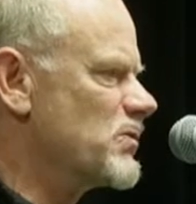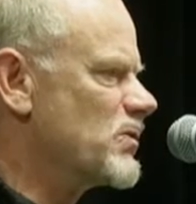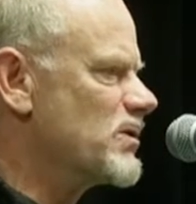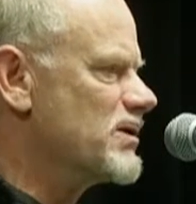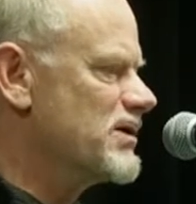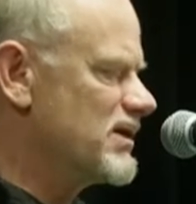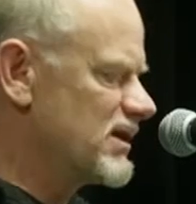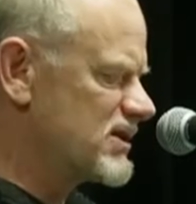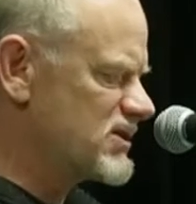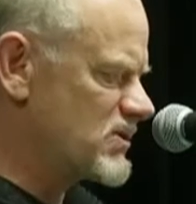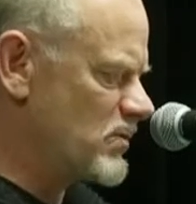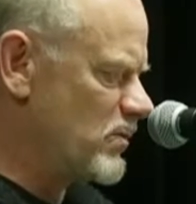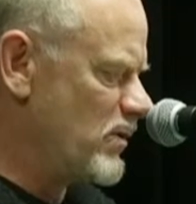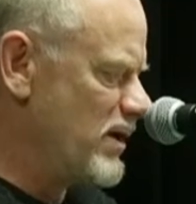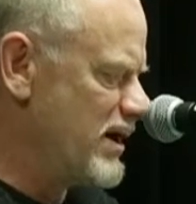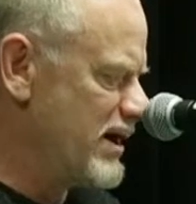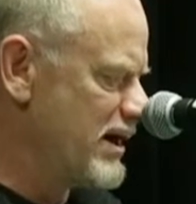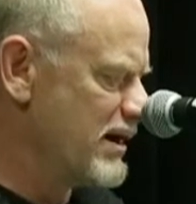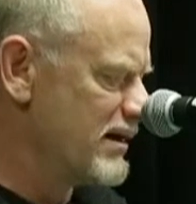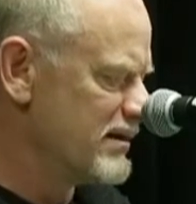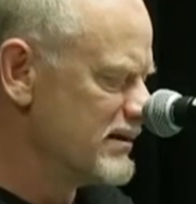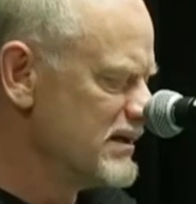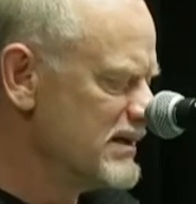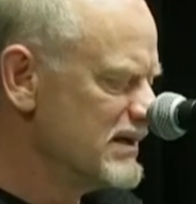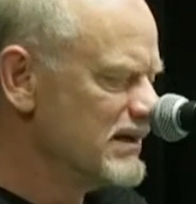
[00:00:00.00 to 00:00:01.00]
works,
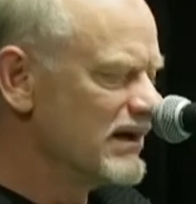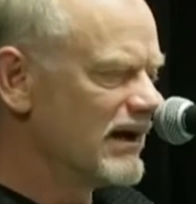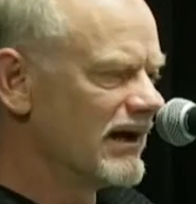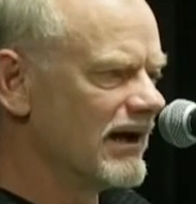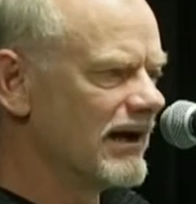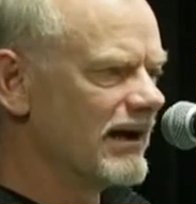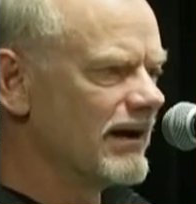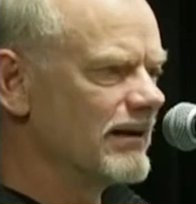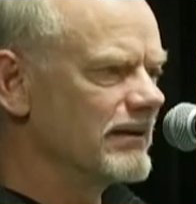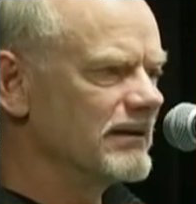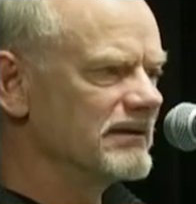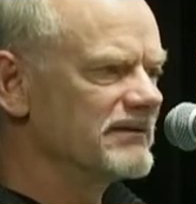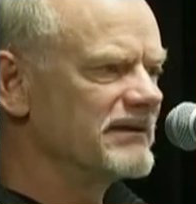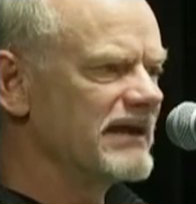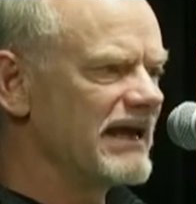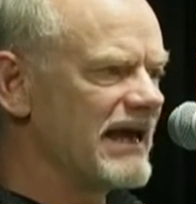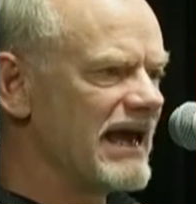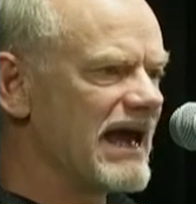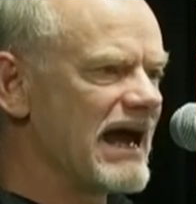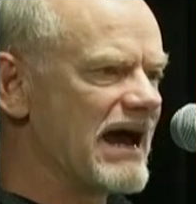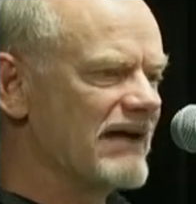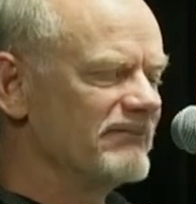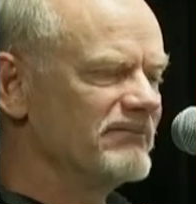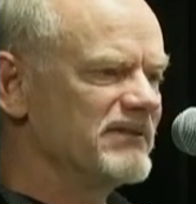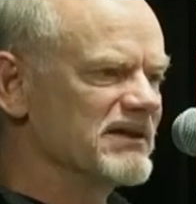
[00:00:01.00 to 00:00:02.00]
where they
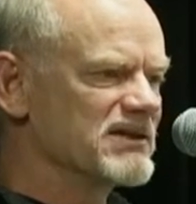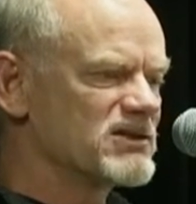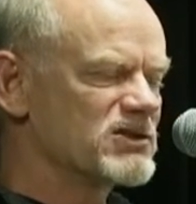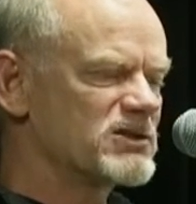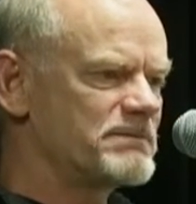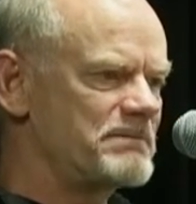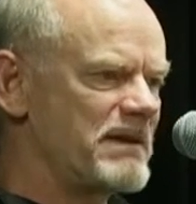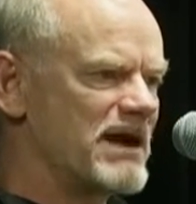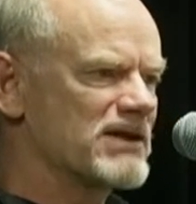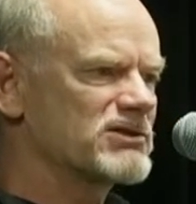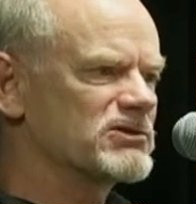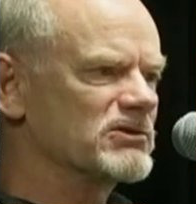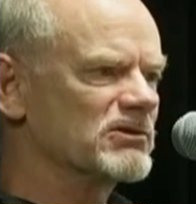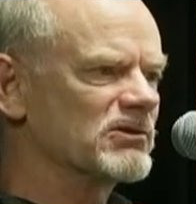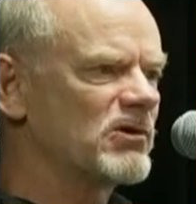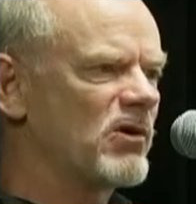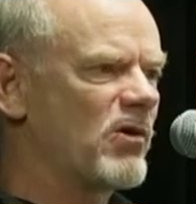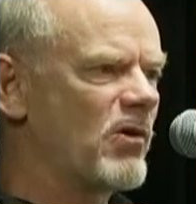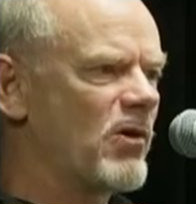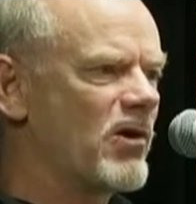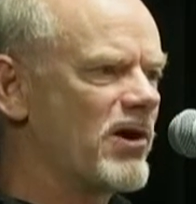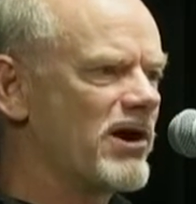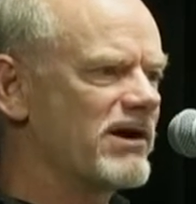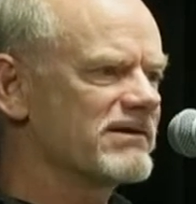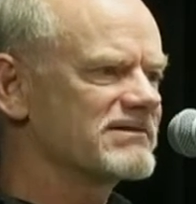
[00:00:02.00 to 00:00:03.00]
have this special
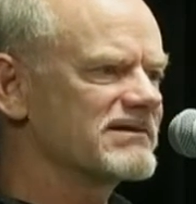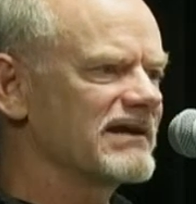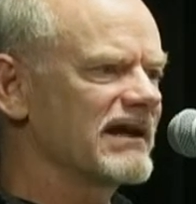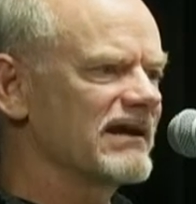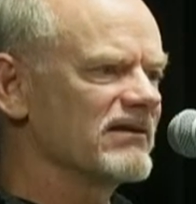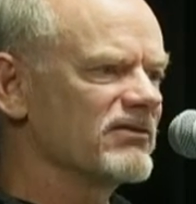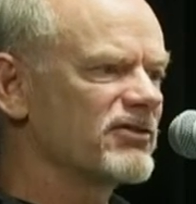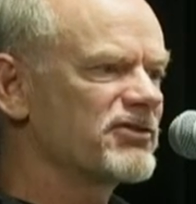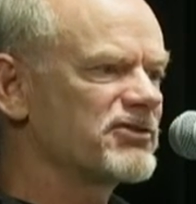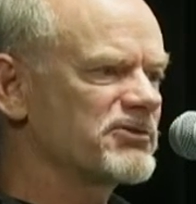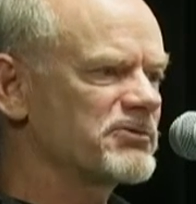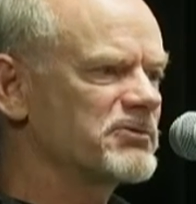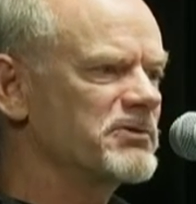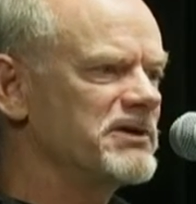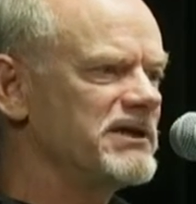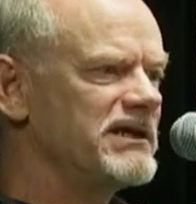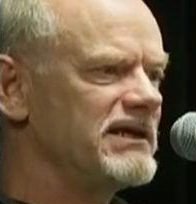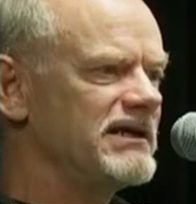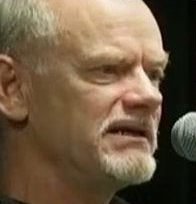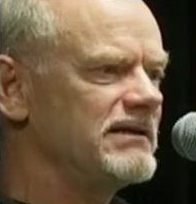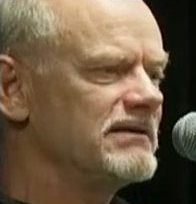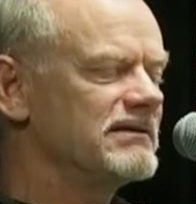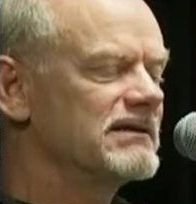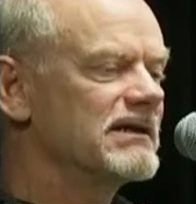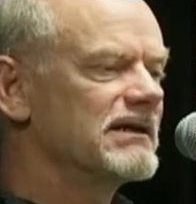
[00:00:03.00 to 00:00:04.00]
court and
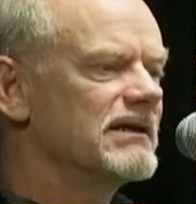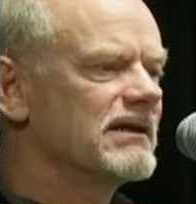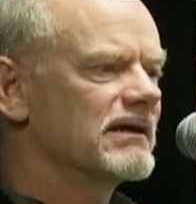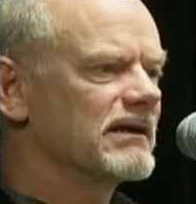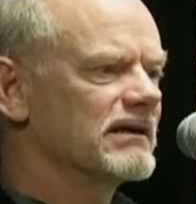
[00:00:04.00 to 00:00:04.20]
three